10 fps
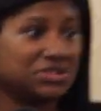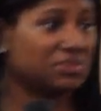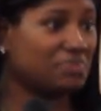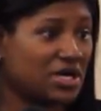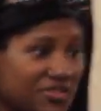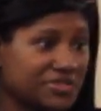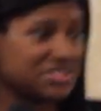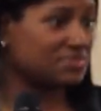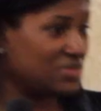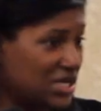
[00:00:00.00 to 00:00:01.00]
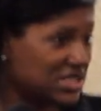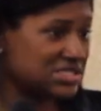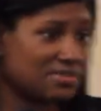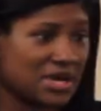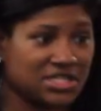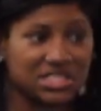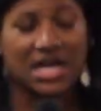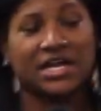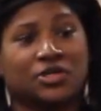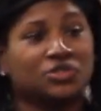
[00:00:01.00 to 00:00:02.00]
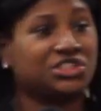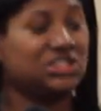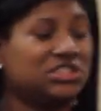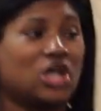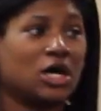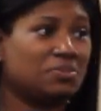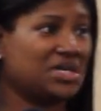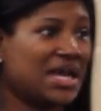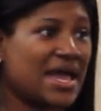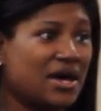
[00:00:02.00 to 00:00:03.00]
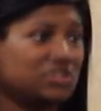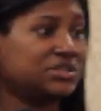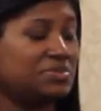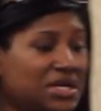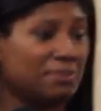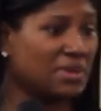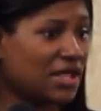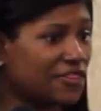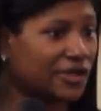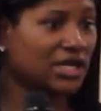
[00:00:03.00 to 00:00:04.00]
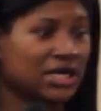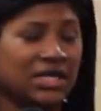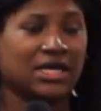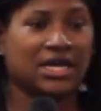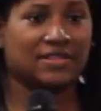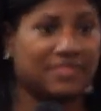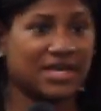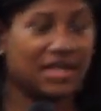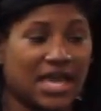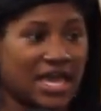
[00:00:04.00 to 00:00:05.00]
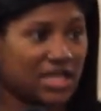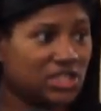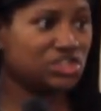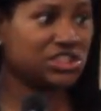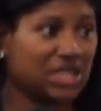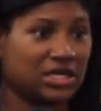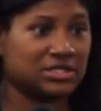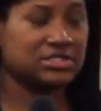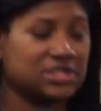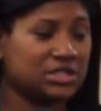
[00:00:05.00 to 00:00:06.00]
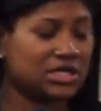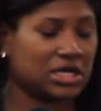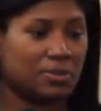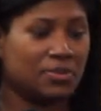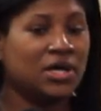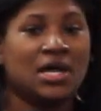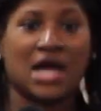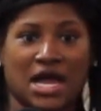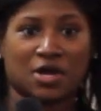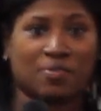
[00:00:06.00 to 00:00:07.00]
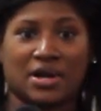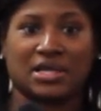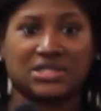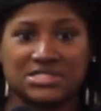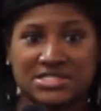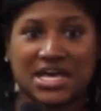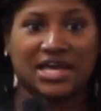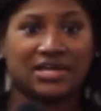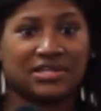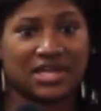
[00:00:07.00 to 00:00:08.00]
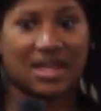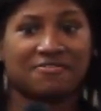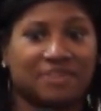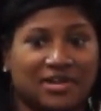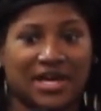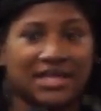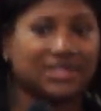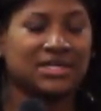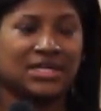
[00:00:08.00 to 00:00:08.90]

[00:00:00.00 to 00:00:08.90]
was a mother to me, to my child. She taught me how to be a mother at that age. And I can proudly say that I feel like